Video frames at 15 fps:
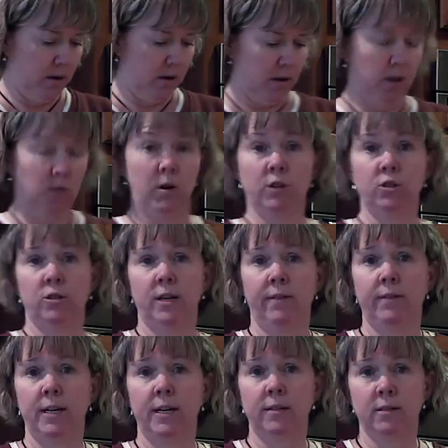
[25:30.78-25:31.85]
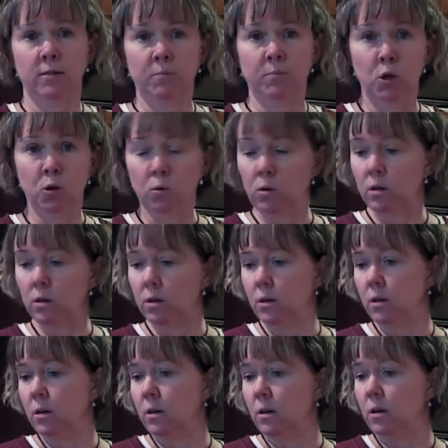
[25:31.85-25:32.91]
Oh, well, I'll just have to get some new
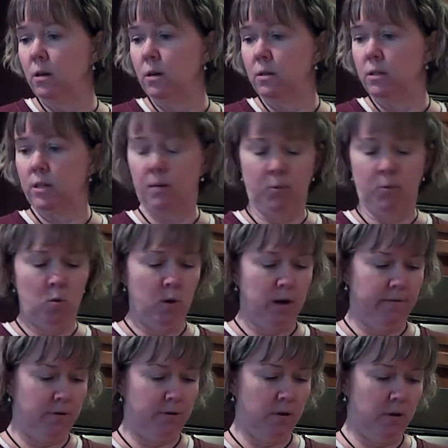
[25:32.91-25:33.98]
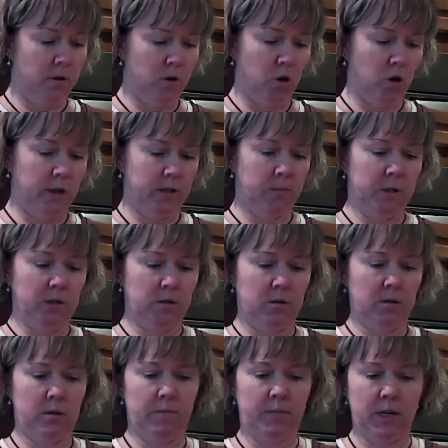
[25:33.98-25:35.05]
Tupperware for Christmas or
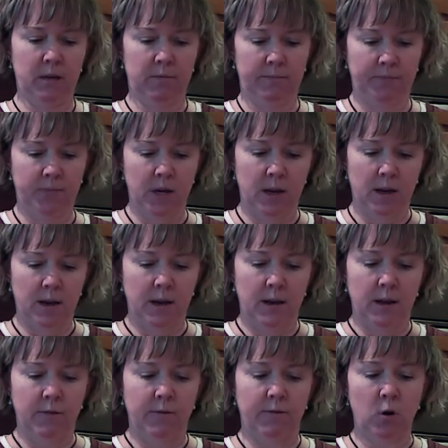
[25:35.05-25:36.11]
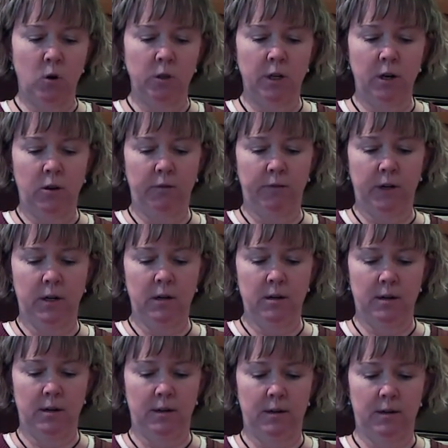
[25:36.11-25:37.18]
something. Fold it over.
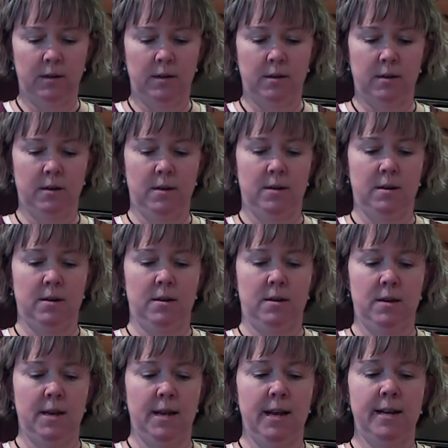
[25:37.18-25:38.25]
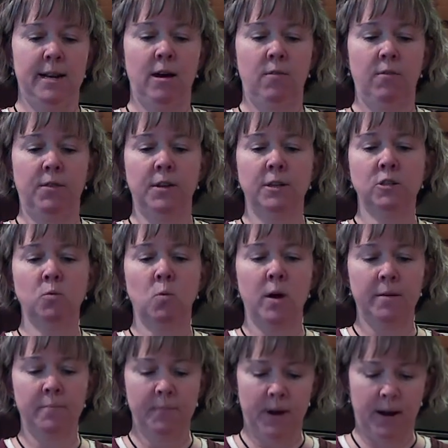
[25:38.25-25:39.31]
Now, this
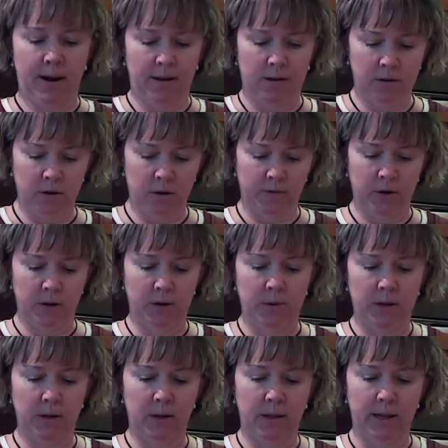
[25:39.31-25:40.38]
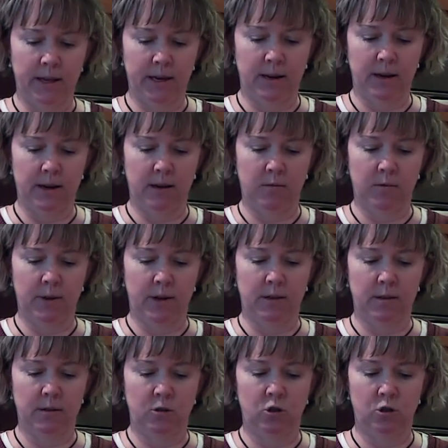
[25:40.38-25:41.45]
one, I don't know if you're going to be able to lay it down without
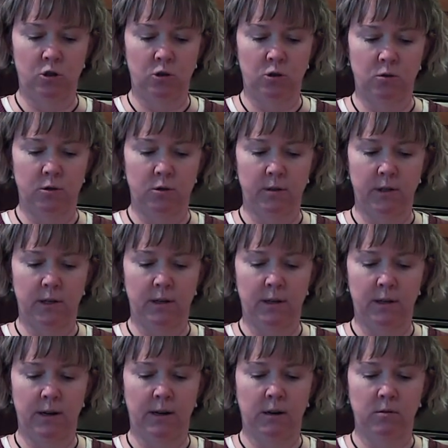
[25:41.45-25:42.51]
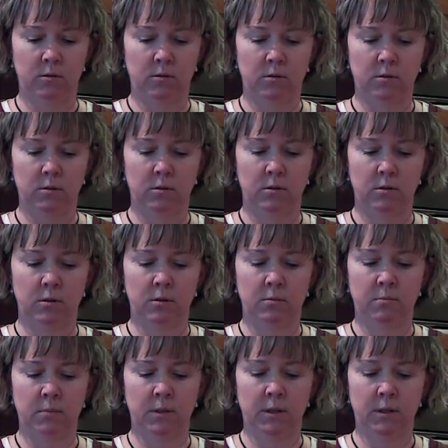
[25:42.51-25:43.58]
the juice leaking out. You
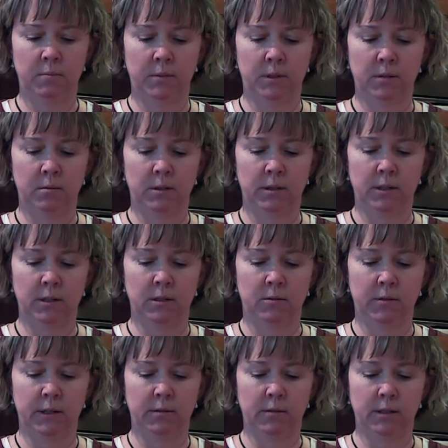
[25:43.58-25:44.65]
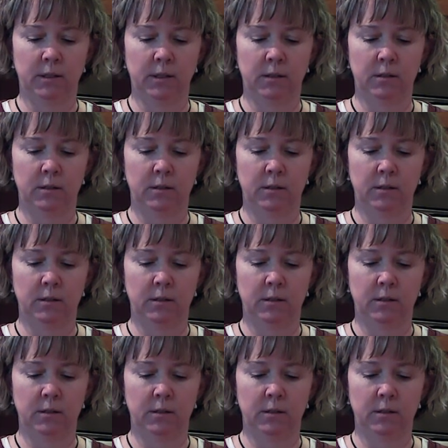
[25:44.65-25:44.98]
might be able to get away with it.